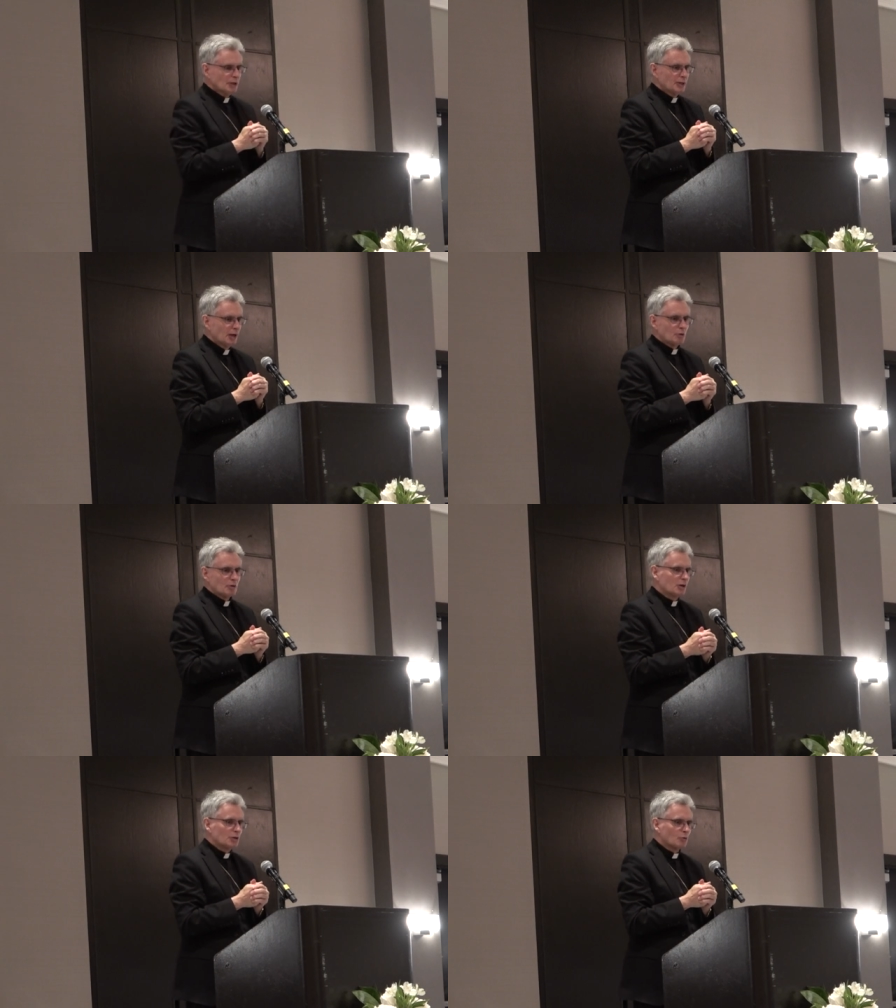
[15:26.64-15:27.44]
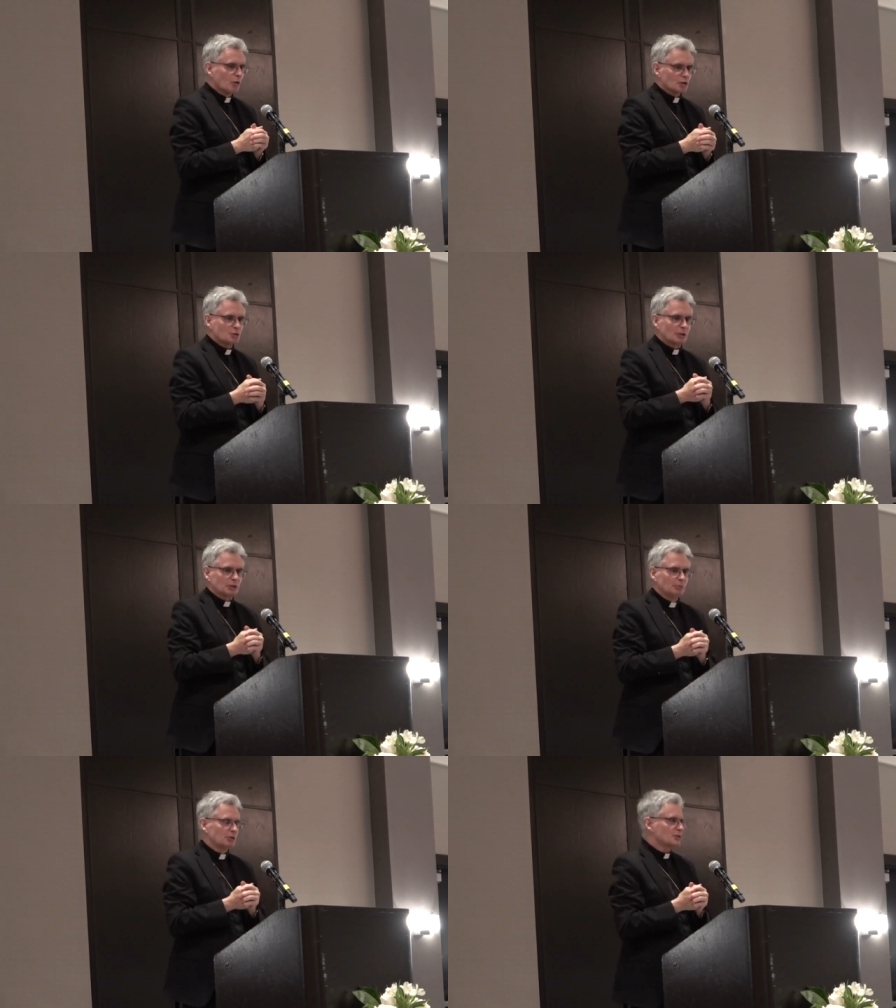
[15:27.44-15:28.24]
Now, you're all
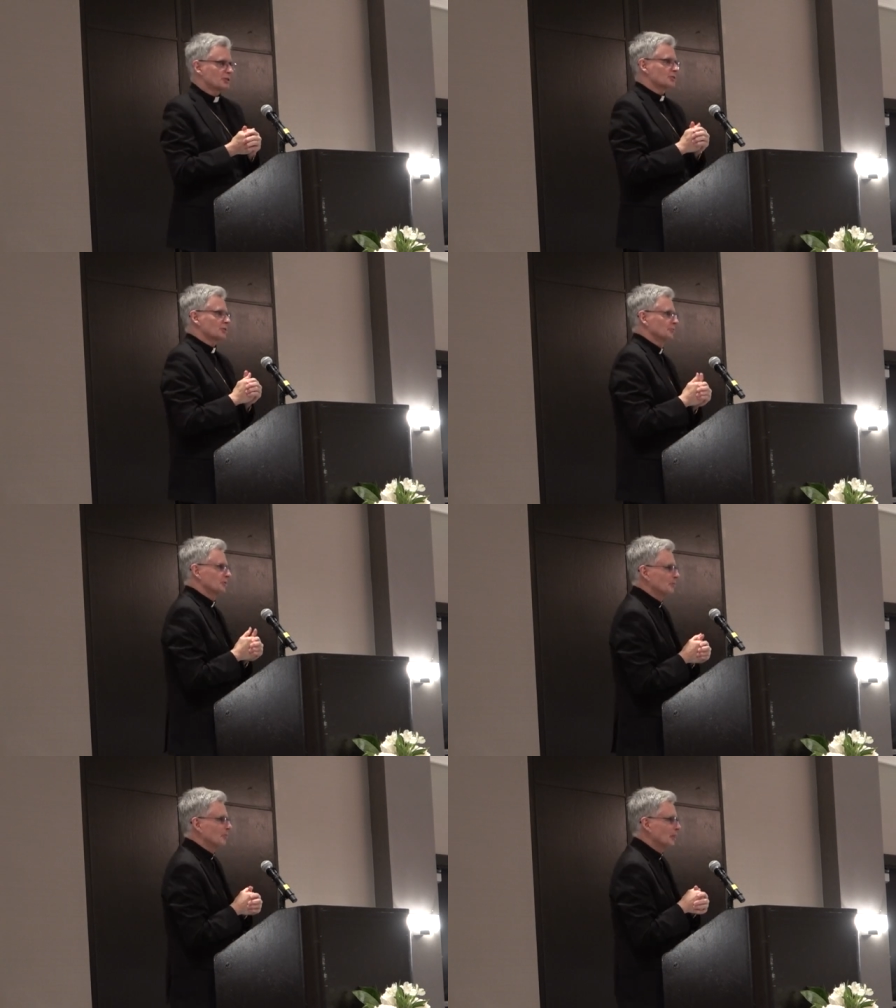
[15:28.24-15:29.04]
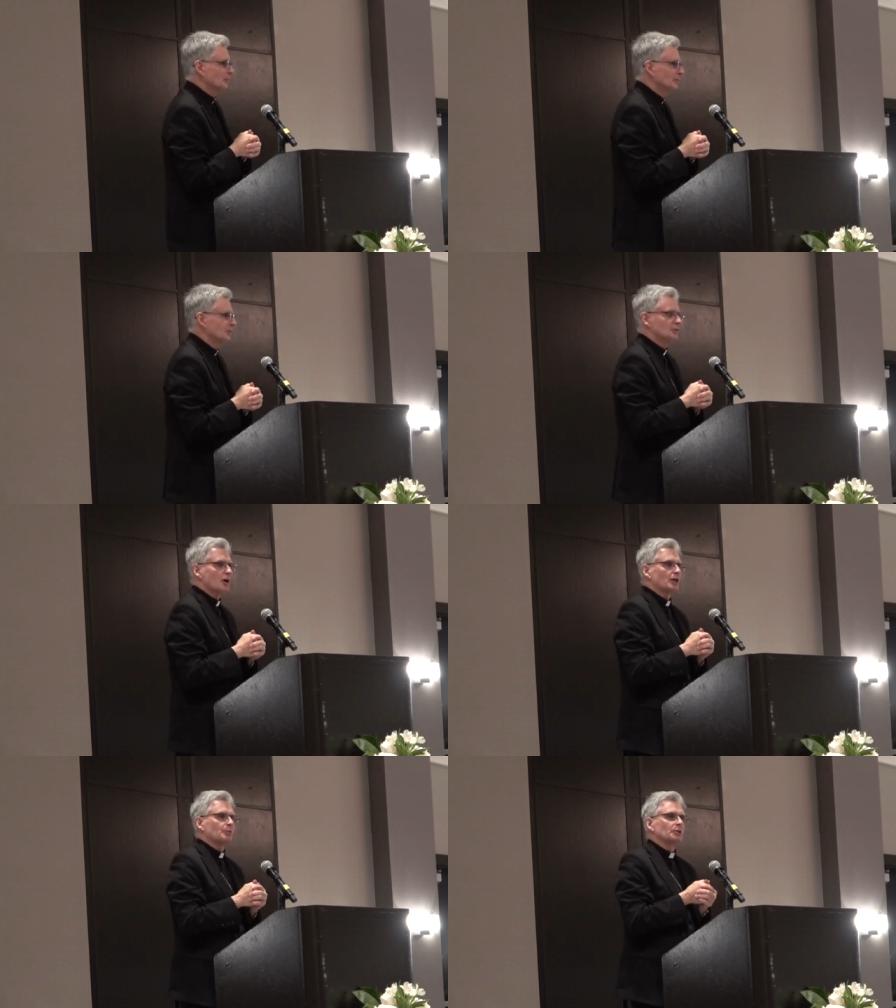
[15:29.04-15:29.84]
expecting me to say something about the
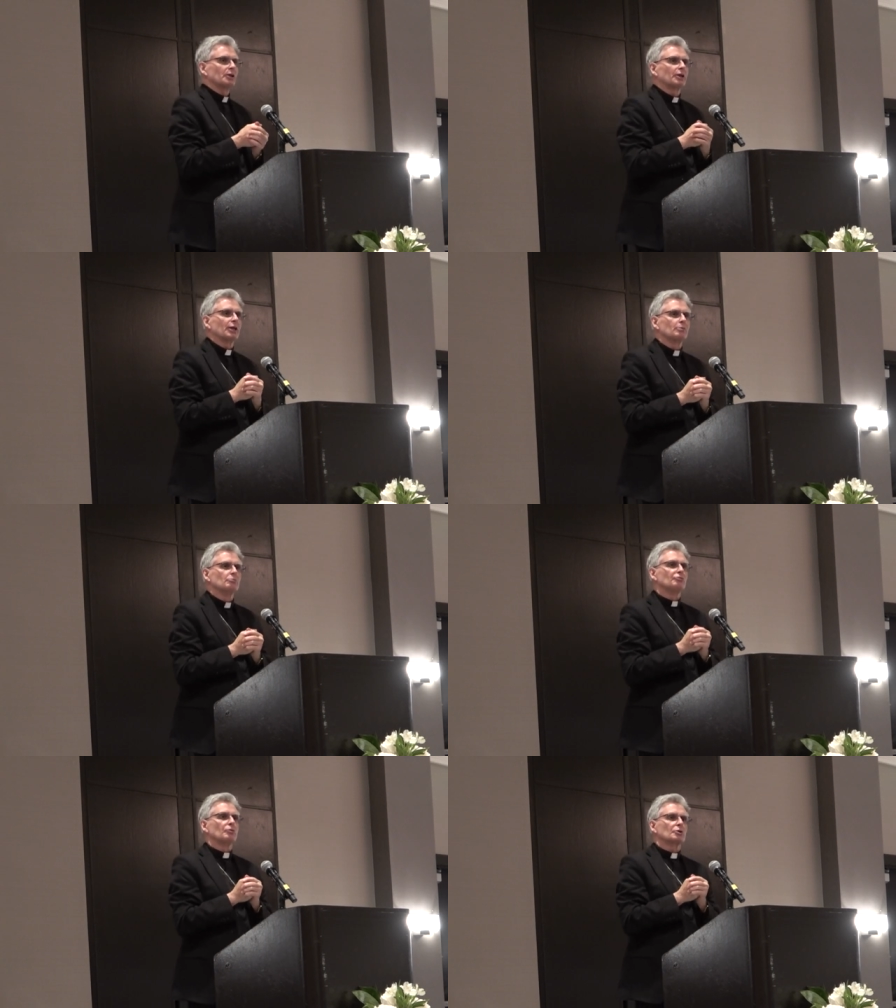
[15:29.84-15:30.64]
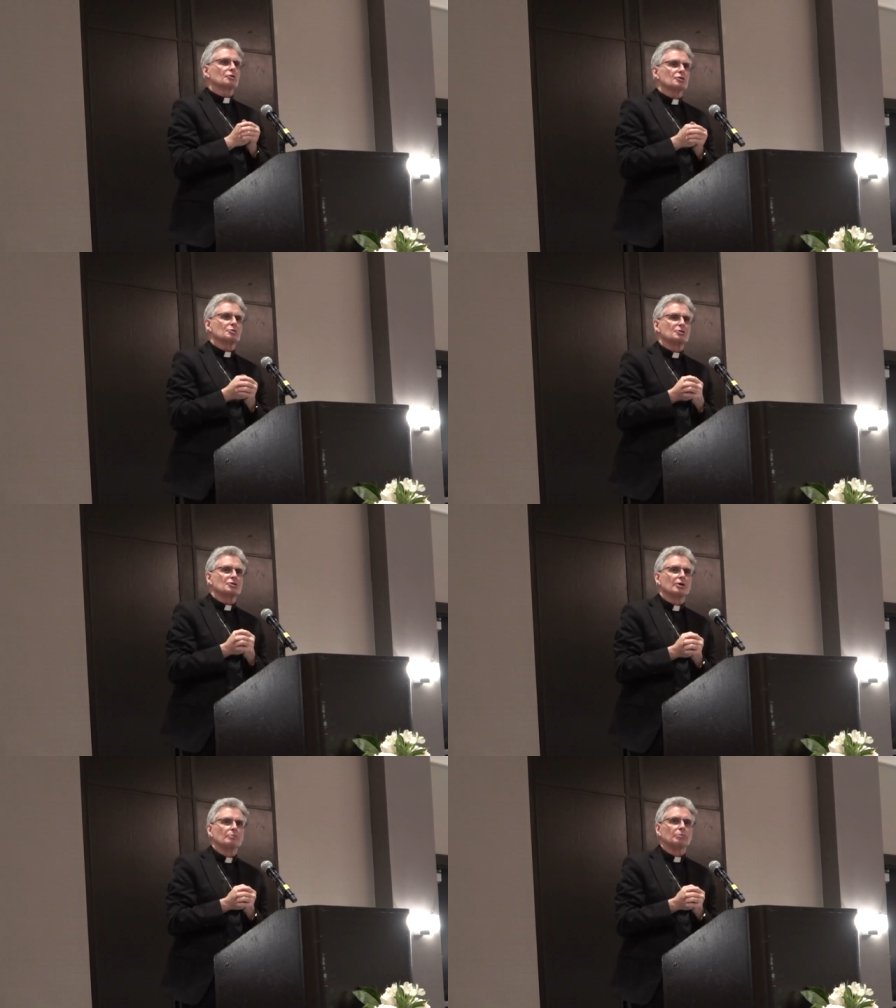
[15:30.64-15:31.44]
document that came before
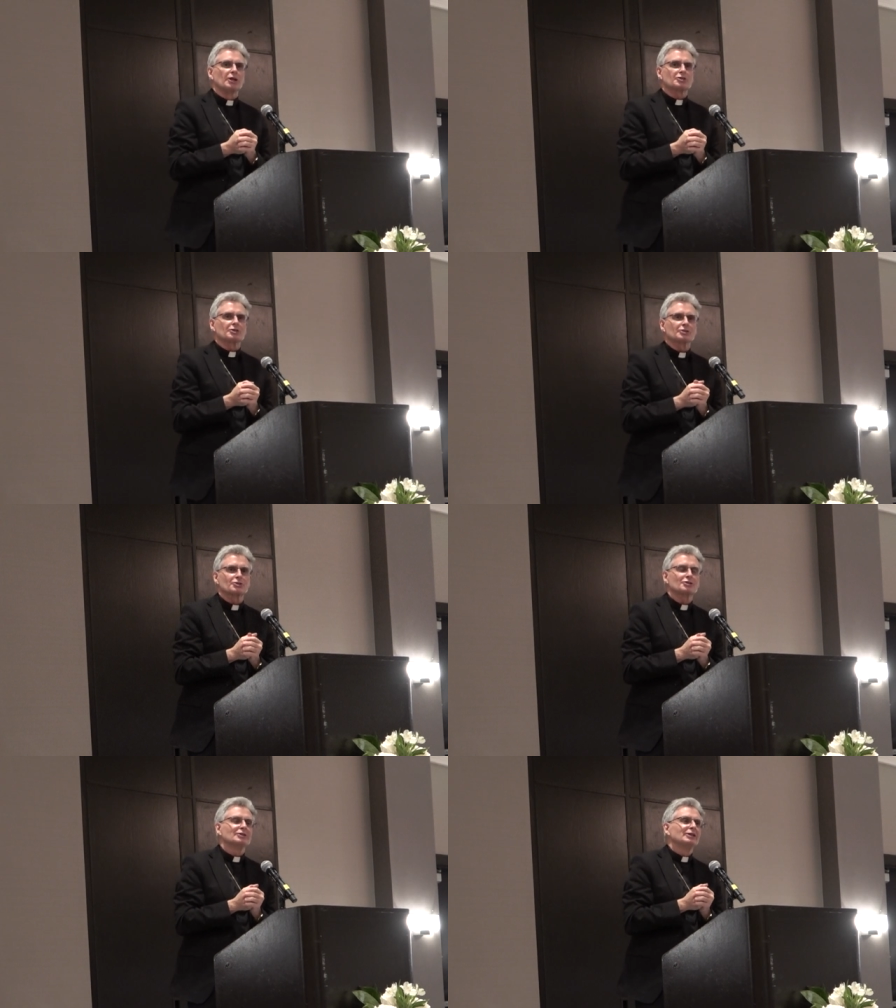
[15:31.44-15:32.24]
Christmas on blessings.